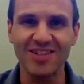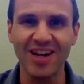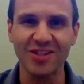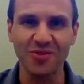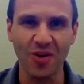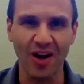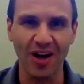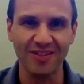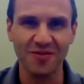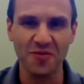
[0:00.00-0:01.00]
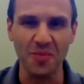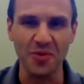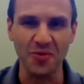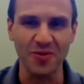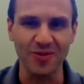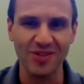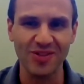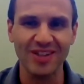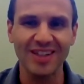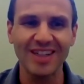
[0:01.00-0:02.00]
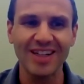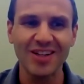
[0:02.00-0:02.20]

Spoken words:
Dice Raw from The Roots,